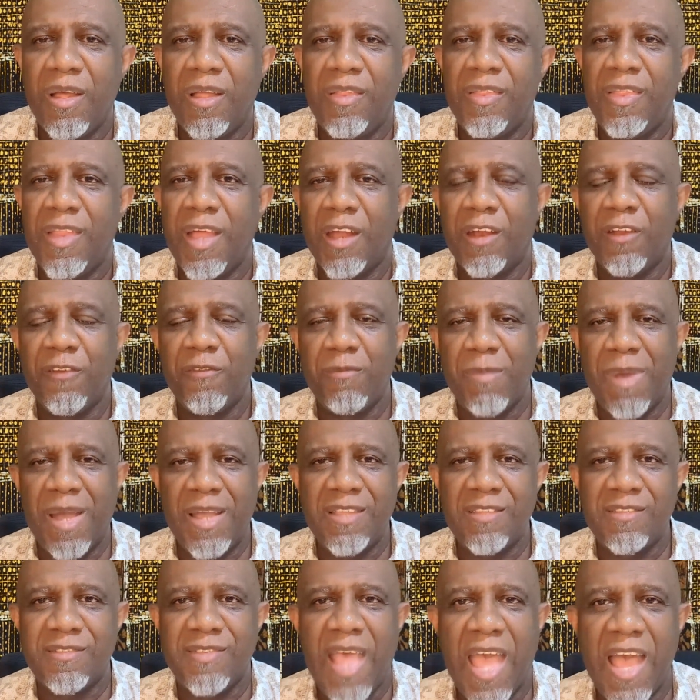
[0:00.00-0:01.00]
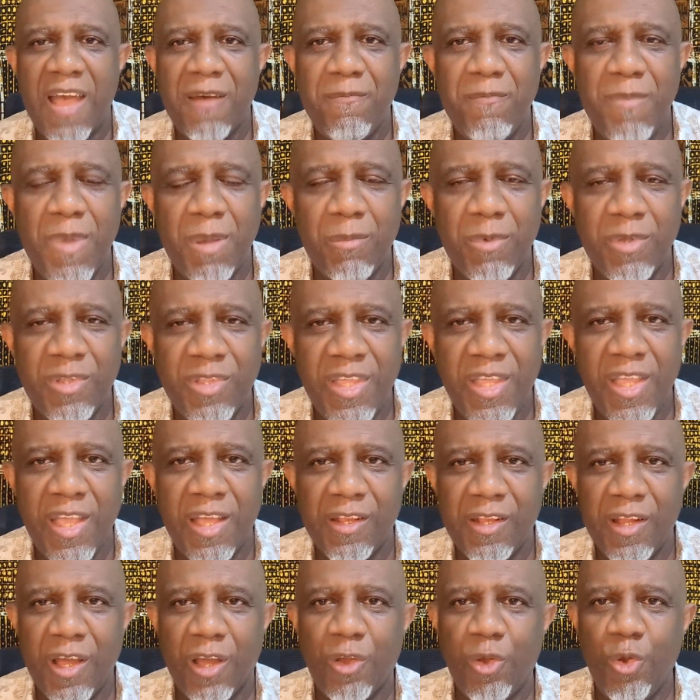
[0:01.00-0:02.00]
None of my staff members here
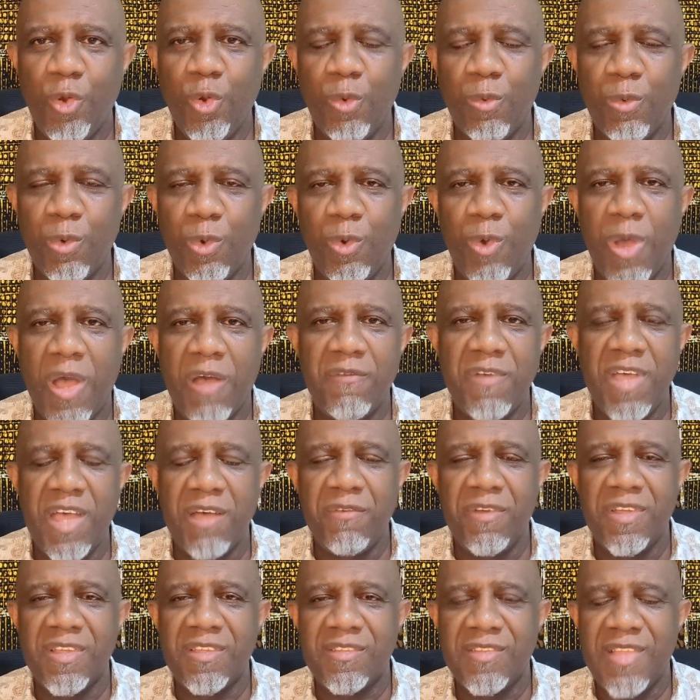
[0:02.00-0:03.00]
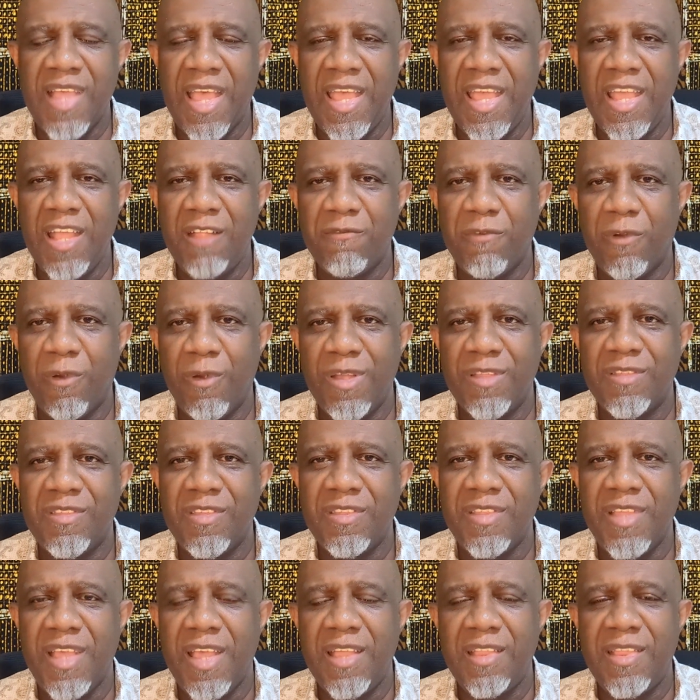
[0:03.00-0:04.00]
in Nakuru have ever stayed, for
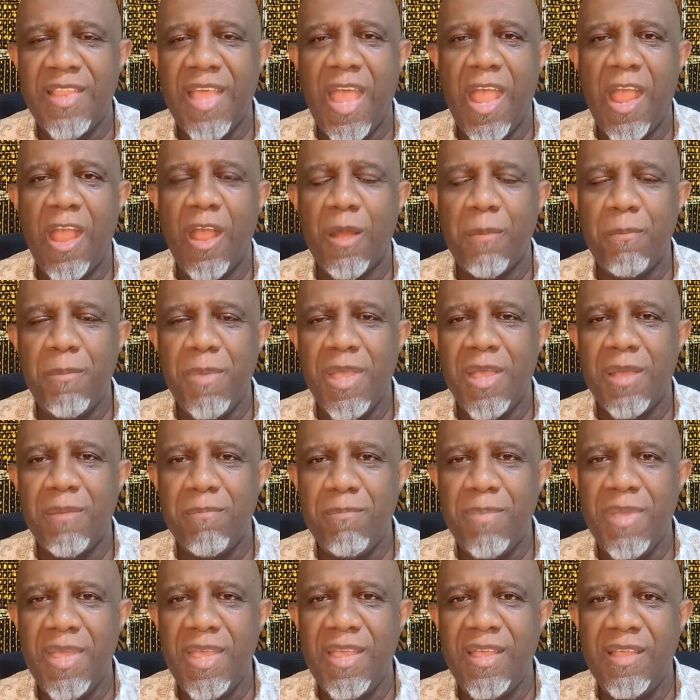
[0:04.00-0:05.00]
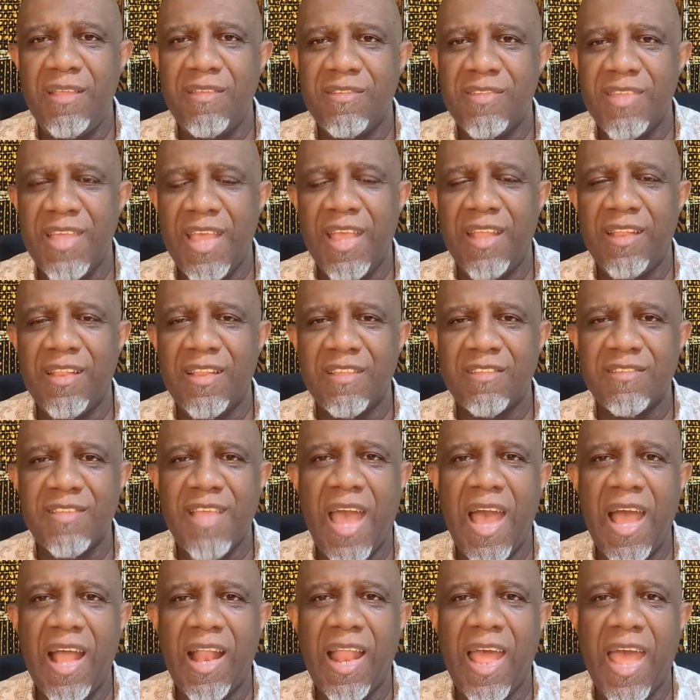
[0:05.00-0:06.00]
instance, in the Airbnb seeing the
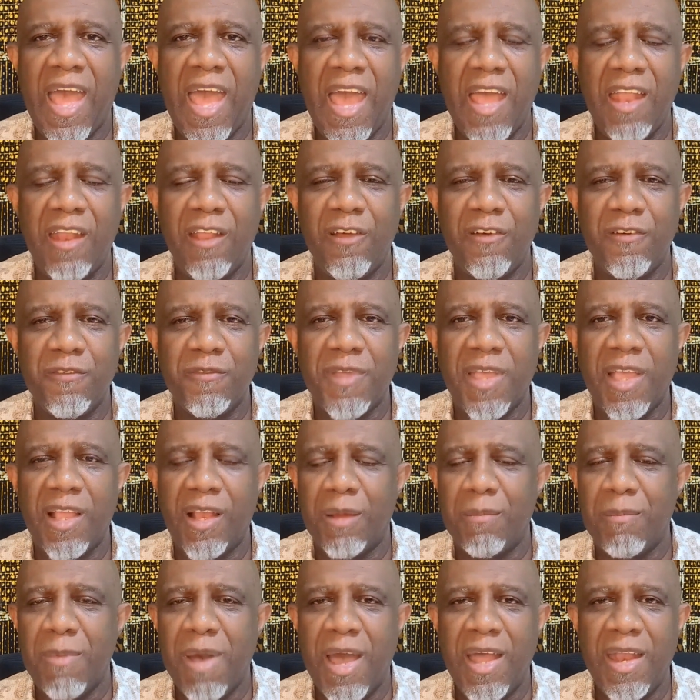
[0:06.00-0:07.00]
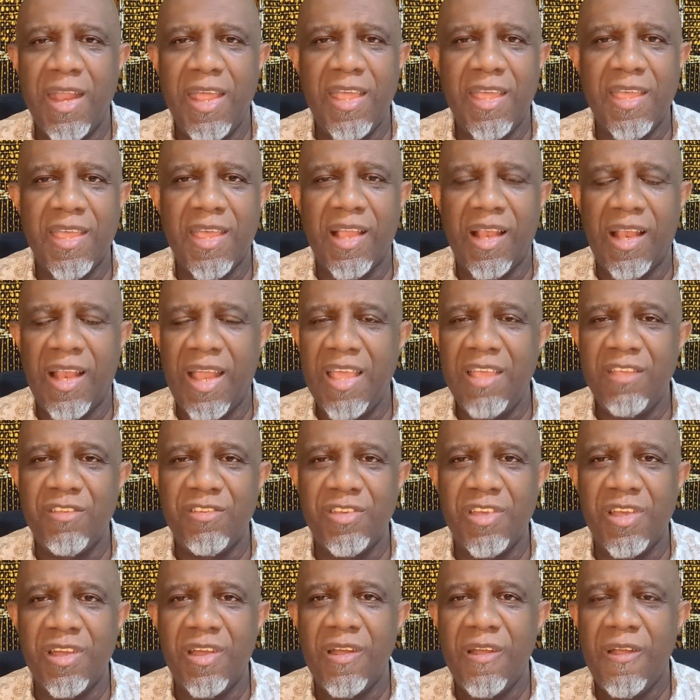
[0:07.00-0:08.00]
skyline of Kilimani,
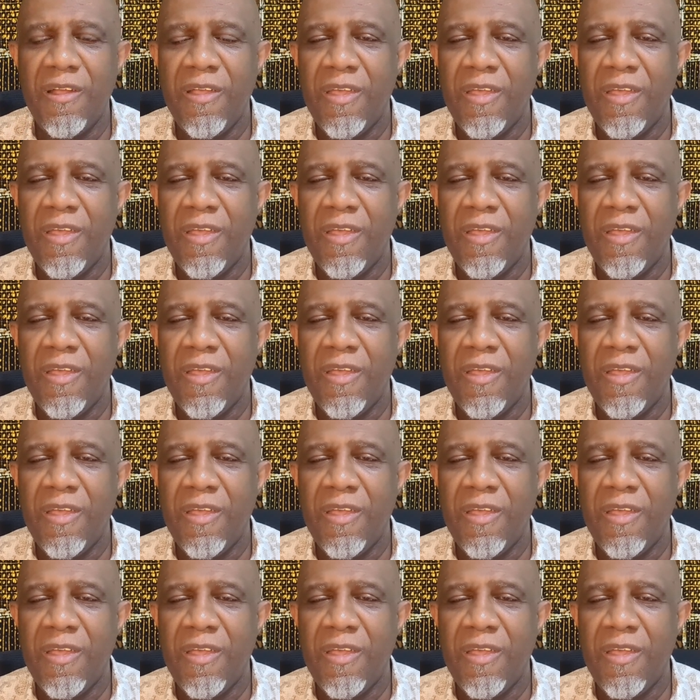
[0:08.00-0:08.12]
Kileleshwa.